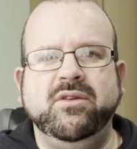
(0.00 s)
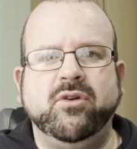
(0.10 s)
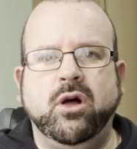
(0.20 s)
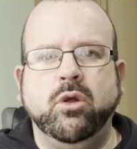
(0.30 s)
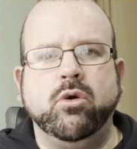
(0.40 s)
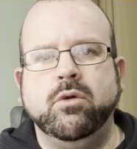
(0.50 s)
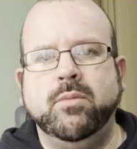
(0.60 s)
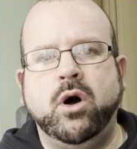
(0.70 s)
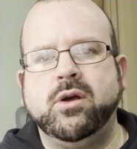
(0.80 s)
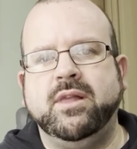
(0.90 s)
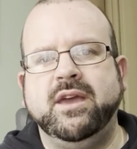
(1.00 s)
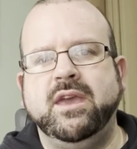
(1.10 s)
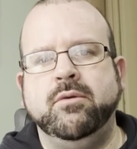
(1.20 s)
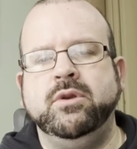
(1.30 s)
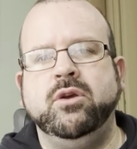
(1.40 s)
got a local market, like
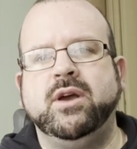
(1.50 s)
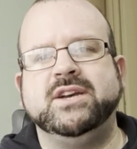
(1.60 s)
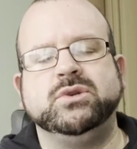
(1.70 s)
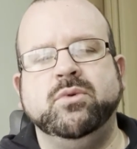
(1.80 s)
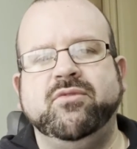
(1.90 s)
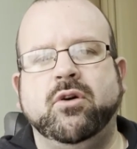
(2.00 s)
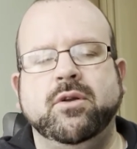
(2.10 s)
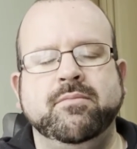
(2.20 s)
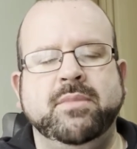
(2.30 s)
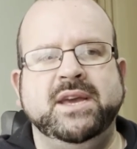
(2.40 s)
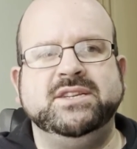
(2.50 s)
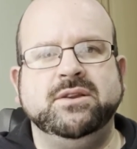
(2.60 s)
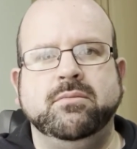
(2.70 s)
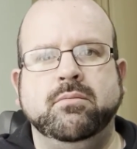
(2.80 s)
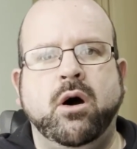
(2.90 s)
here in Newcastle we've got an
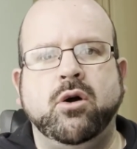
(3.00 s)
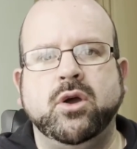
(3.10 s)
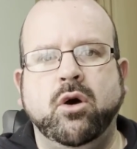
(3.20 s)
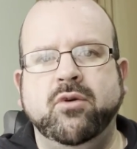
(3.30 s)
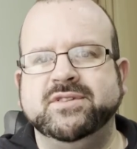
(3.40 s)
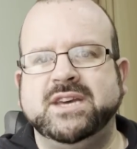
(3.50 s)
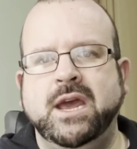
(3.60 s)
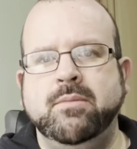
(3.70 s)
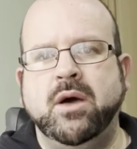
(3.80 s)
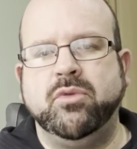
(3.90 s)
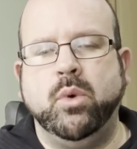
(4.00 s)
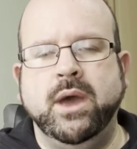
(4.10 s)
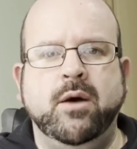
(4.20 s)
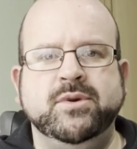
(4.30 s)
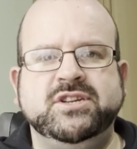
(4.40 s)
amazing market over Tynemouth
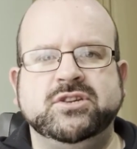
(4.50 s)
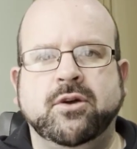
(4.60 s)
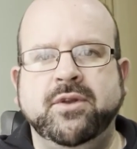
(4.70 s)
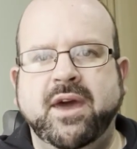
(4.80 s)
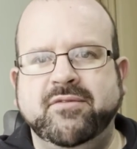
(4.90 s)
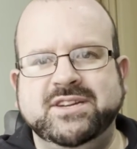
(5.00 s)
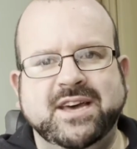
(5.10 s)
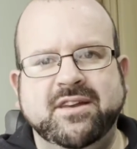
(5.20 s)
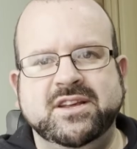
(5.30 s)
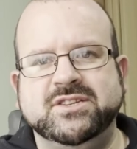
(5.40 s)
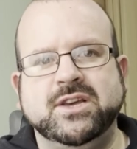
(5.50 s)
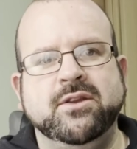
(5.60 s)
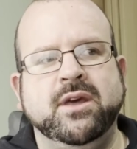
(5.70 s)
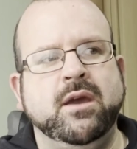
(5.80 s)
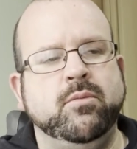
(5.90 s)
Way, which is on every Saturday and
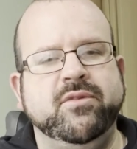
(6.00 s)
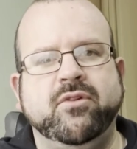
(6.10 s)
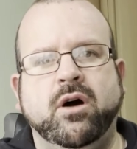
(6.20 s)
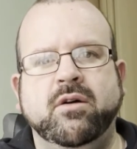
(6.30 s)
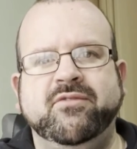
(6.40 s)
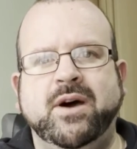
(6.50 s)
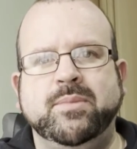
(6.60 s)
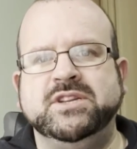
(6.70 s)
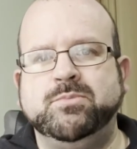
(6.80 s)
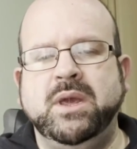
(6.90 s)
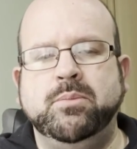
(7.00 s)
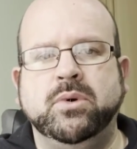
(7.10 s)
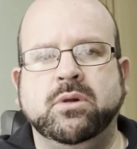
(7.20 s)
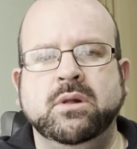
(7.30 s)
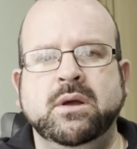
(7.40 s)
Sunday, and we've got fabulous
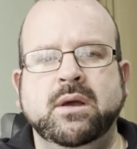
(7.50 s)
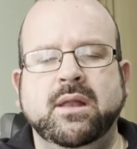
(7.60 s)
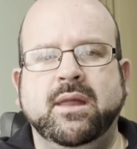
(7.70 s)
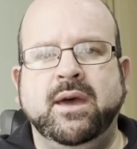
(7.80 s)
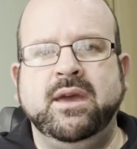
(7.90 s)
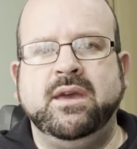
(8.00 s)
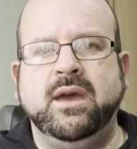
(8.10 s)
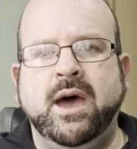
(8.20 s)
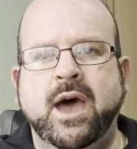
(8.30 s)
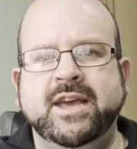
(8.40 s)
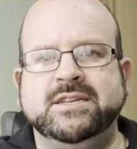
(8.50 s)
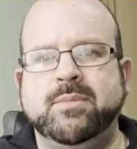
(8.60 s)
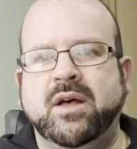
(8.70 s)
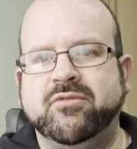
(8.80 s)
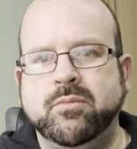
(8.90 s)
people like
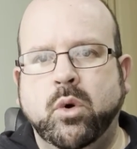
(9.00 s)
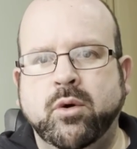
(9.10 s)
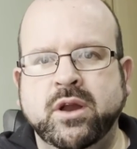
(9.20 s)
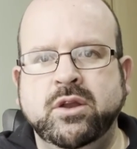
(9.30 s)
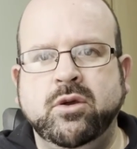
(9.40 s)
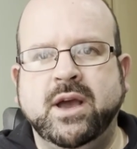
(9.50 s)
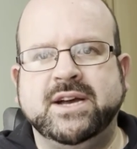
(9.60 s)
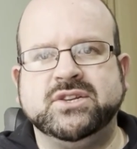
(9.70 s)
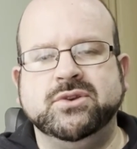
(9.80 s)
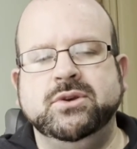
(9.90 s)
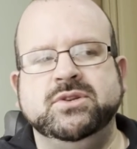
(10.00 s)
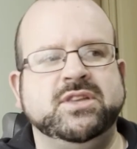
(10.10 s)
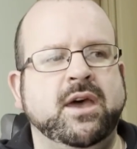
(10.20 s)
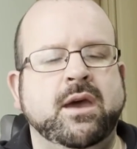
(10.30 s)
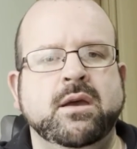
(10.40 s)
Isabel from Ori Newcastle who's there.